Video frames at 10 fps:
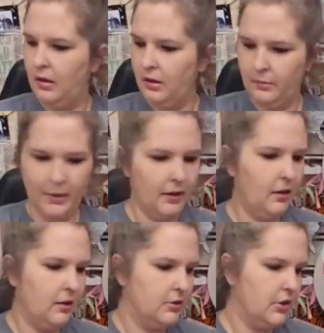Oh my
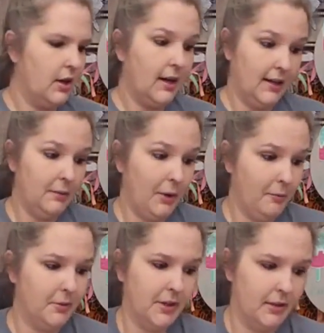gosh. I need
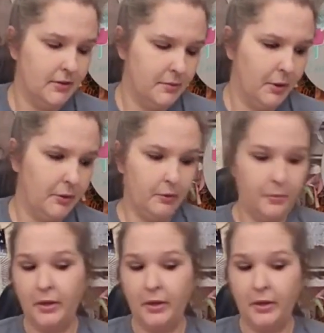paper towels in my room.